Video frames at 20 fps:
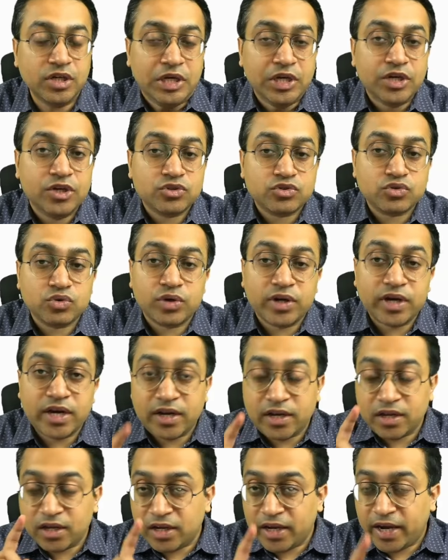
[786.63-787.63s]
So
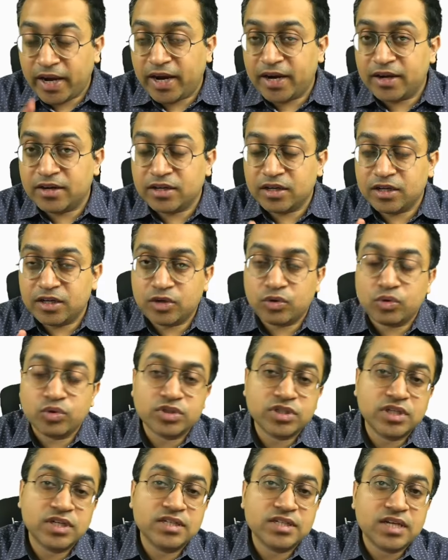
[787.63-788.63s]
radial, question
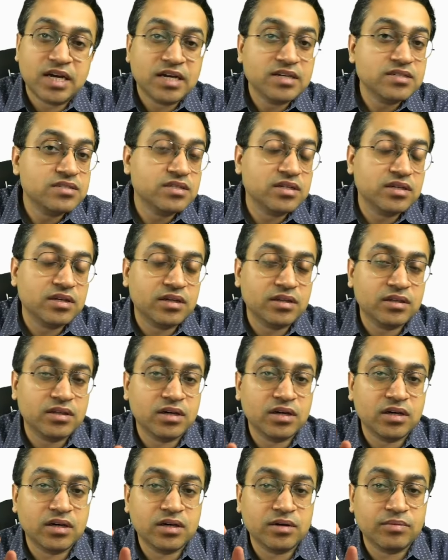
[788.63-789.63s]
is asked,
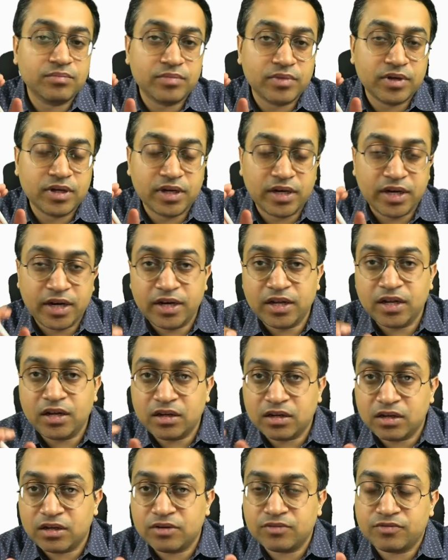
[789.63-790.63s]
the radial
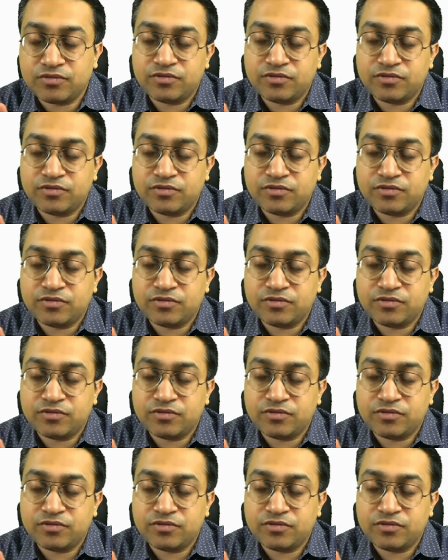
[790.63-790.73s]
nerve